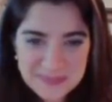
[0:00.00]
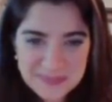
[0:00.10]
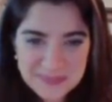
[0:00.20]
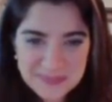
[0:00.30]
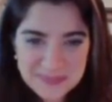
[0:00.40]

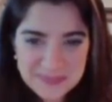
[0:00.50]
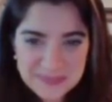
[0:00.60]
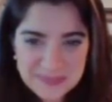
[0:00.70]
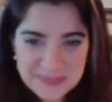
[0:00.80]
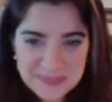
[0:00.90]

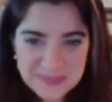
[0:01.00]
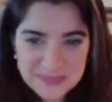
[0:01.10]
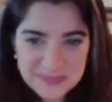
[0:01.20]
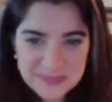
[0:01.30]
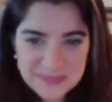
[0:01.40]

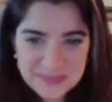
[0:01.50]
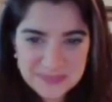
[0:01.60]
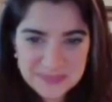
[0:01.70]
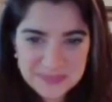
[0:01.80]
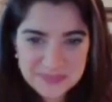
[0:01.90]

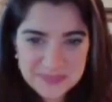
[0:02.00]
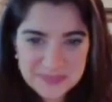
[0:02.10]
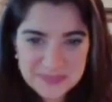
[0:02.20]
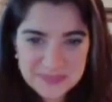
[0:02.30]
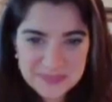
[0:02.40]

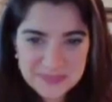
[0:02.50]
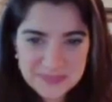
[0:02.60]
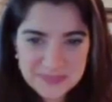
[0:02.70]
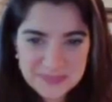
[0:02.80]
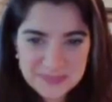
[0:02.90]

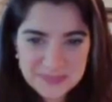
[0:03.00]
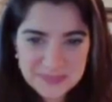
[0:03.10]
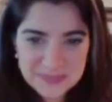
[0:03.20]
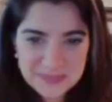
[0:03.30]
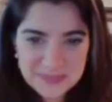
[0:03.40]

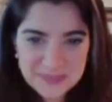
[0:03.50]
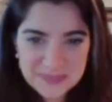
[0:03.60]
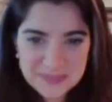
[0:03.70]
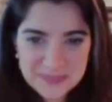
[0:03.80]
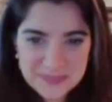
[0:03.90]

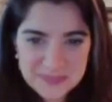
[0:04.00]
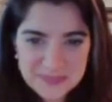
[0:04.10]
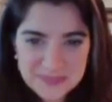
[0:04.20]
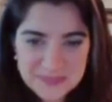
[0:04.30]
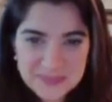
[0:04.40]

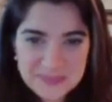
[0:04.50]
No words are spoken by the person on screen.